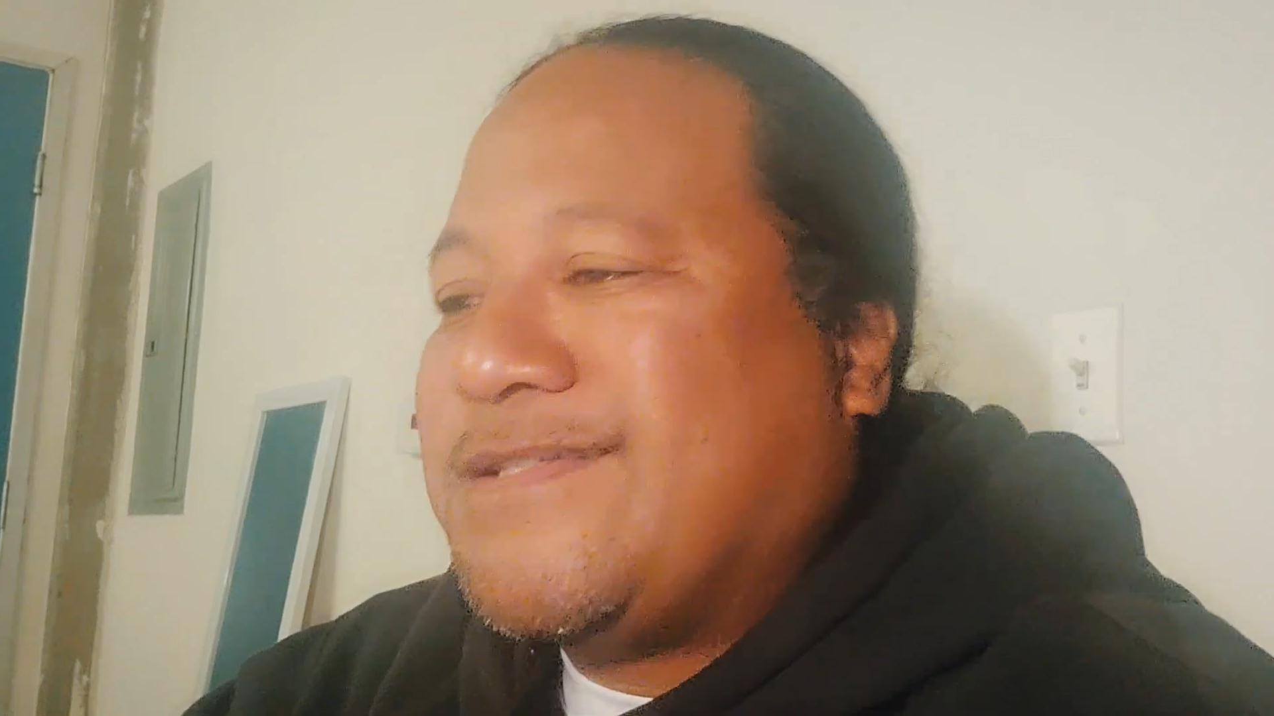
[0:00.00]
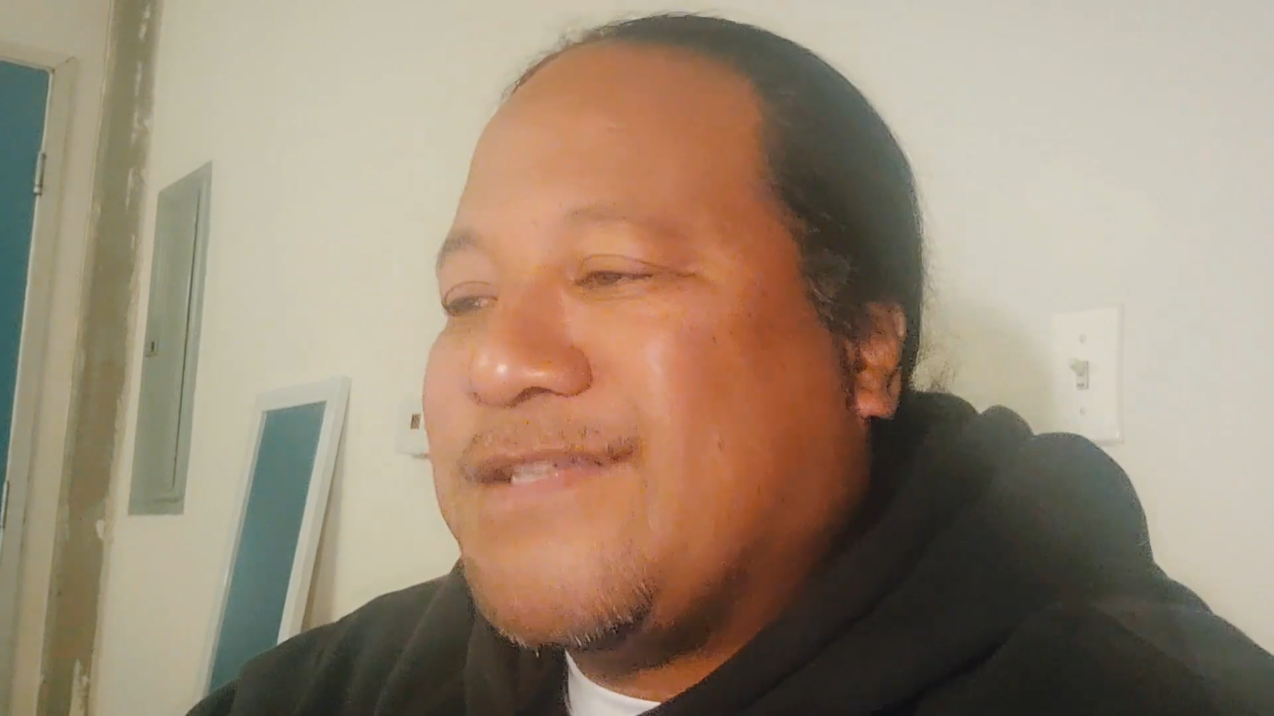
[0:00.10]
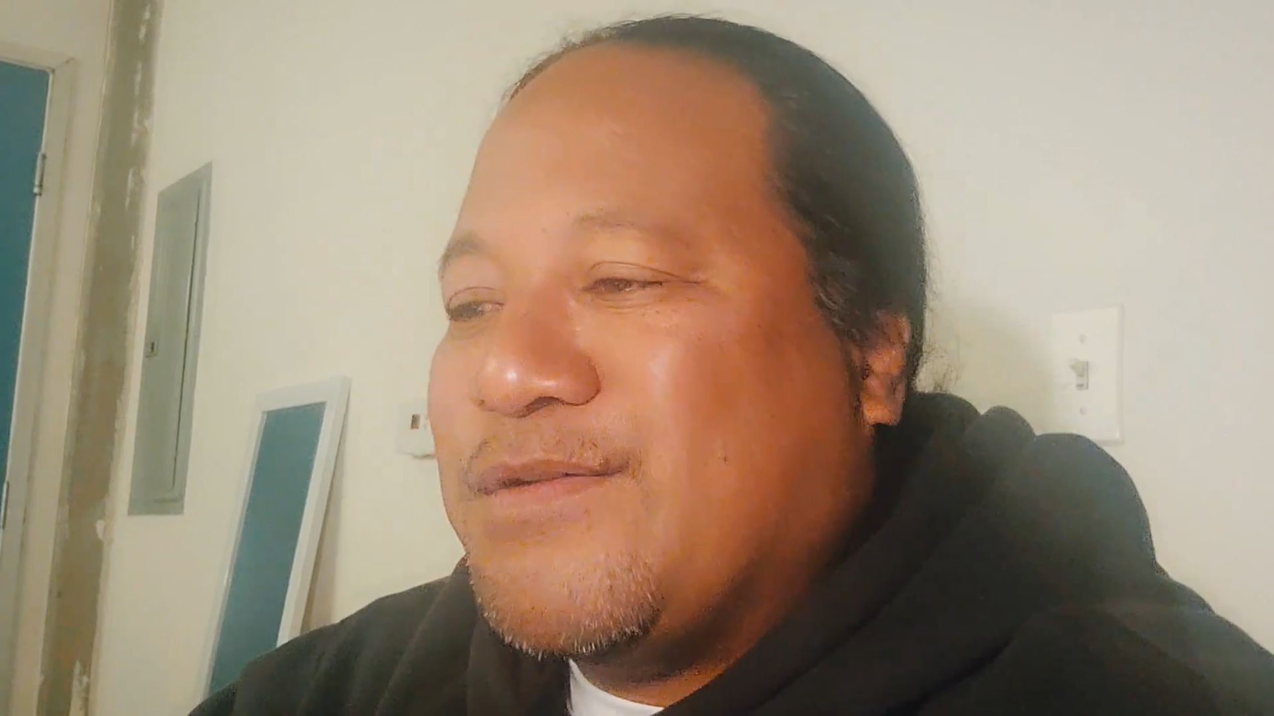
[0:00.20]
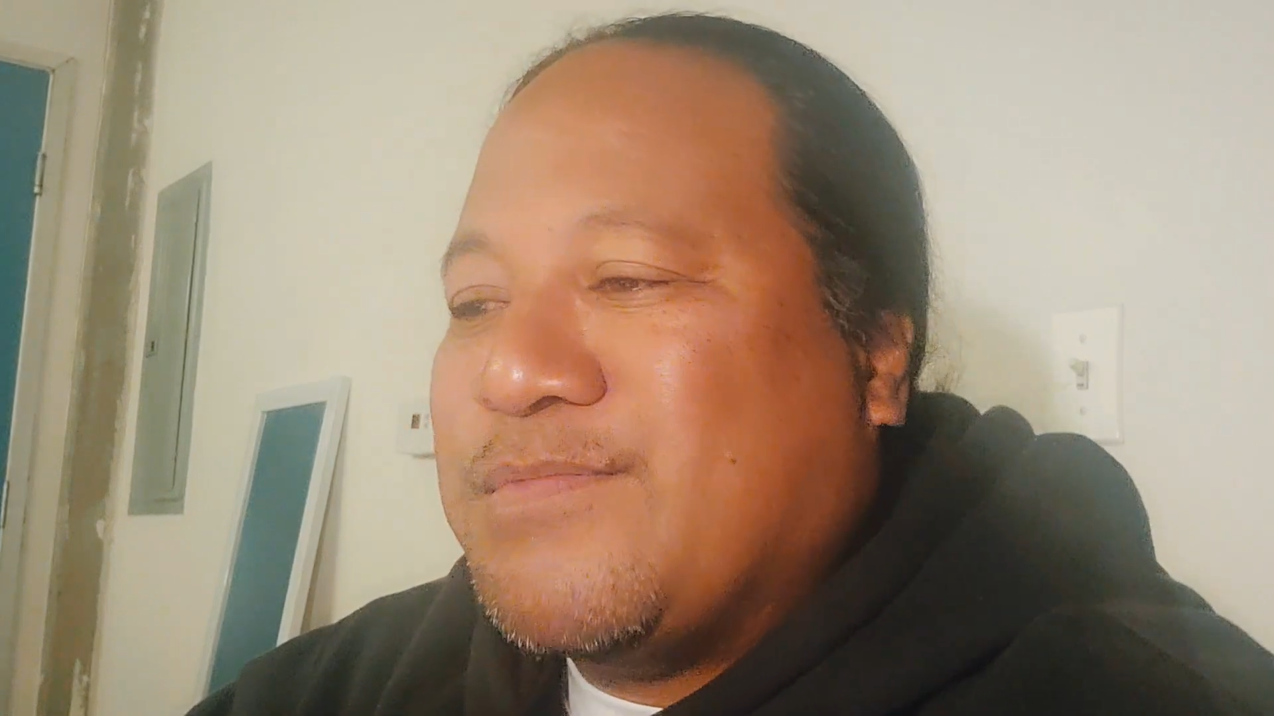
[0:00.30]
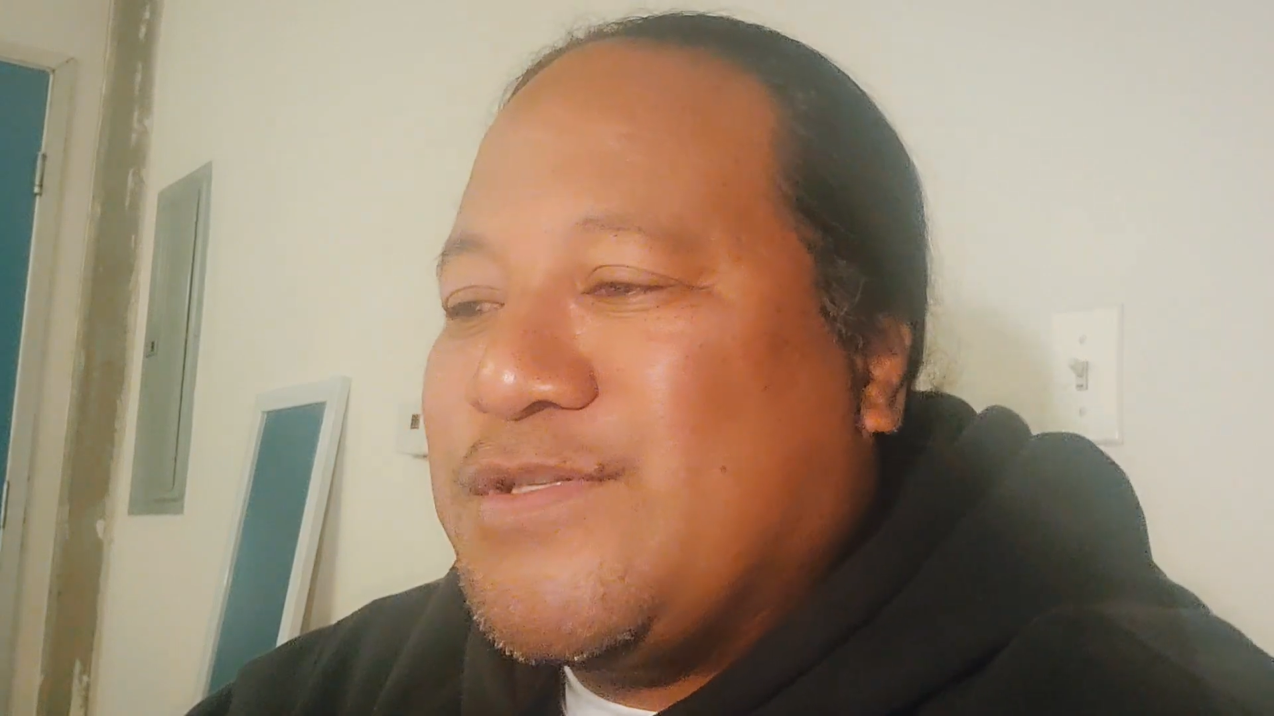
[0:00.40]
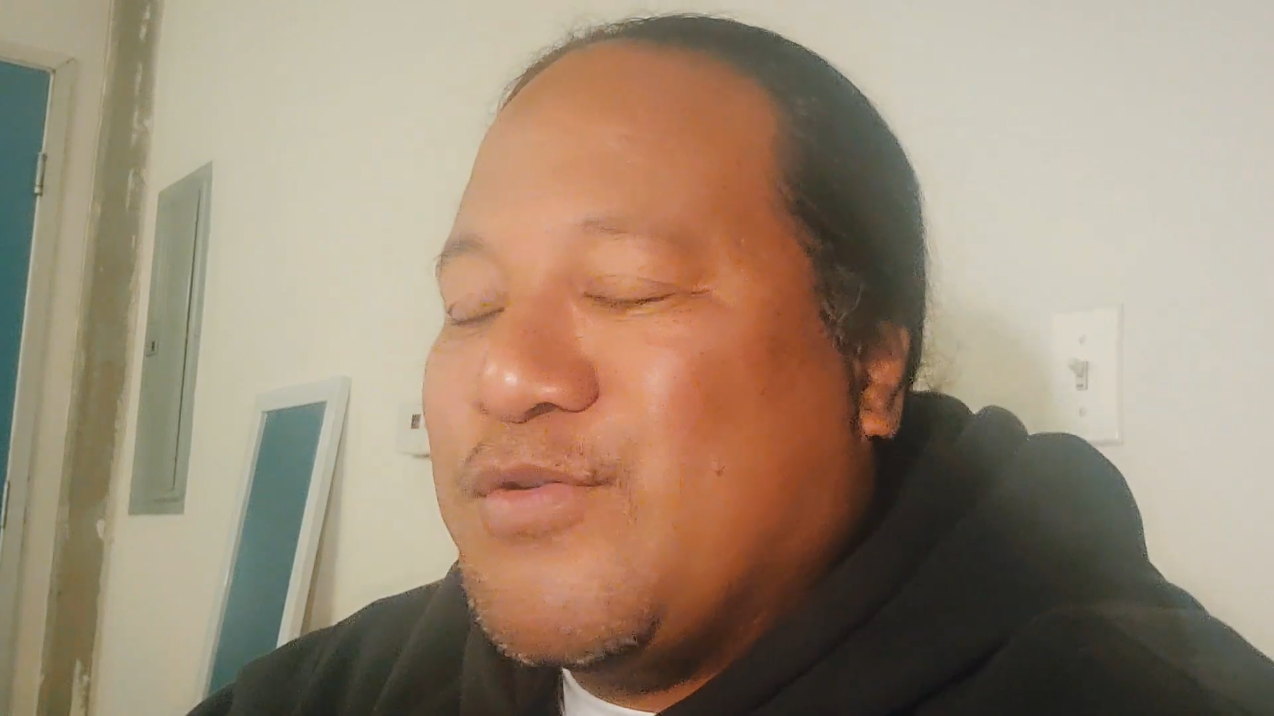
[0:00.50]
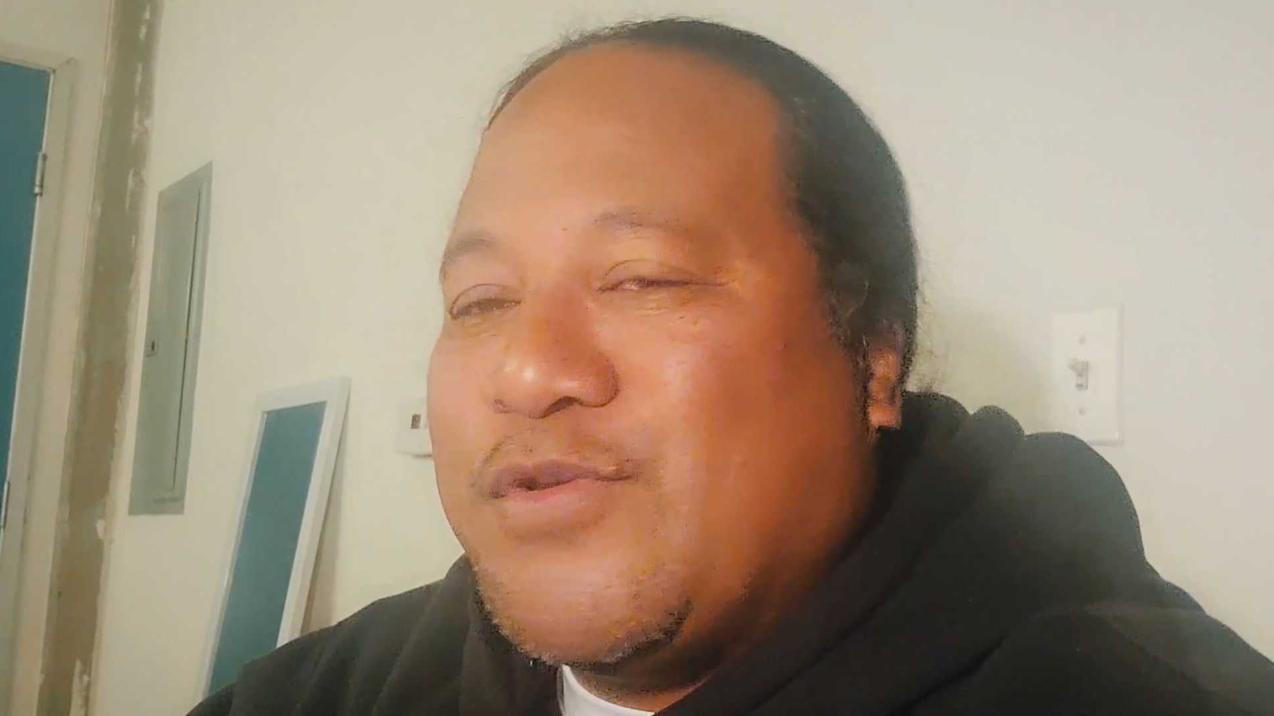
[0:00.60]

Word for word: something to